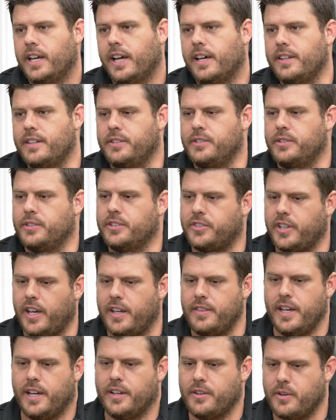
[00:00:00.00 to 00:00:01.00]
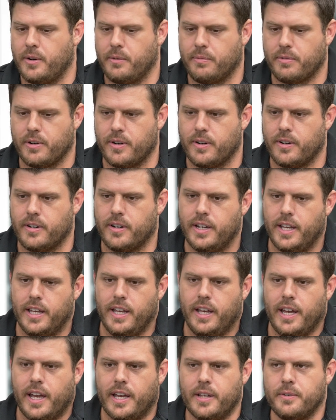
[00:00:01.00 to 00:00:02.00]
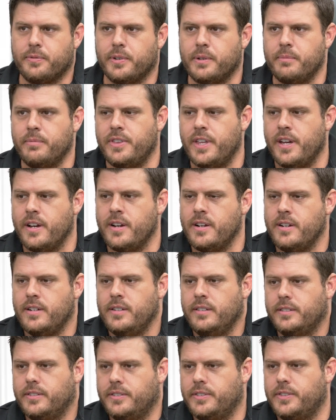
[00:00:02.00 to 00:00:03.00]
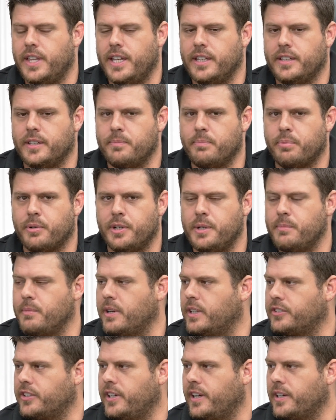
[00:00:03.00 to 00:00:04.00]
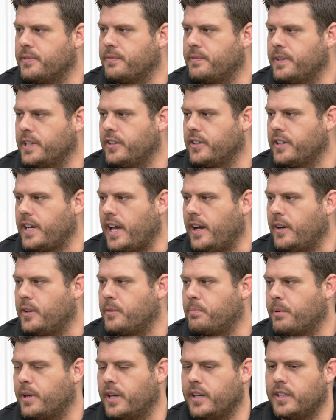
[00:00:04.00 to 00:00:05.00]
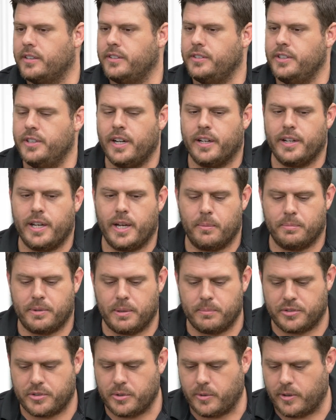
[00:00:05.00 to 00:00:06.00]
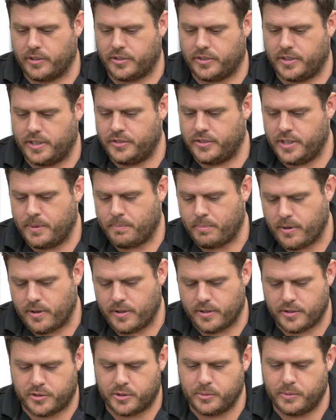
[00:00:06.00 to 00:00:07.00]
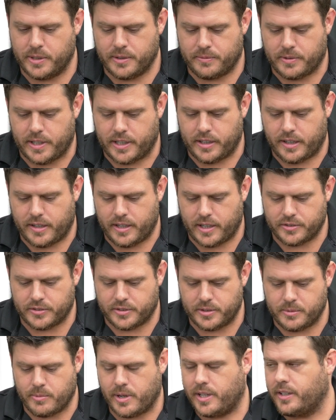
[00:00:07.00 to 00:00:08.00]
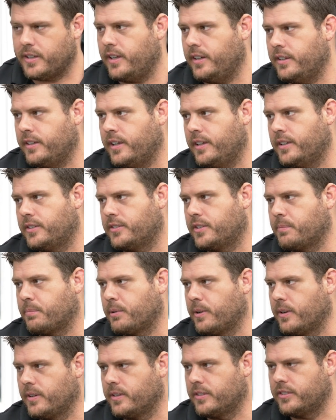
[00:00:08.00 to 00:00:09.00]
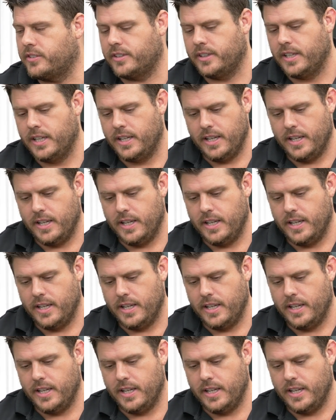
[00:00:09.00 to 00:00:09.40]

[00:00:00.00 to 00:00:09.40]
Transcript: and then you send that over, and from there they can pretty much kind of figure it out. But you got to help them source the zippers. So we have like custom YKK zippers,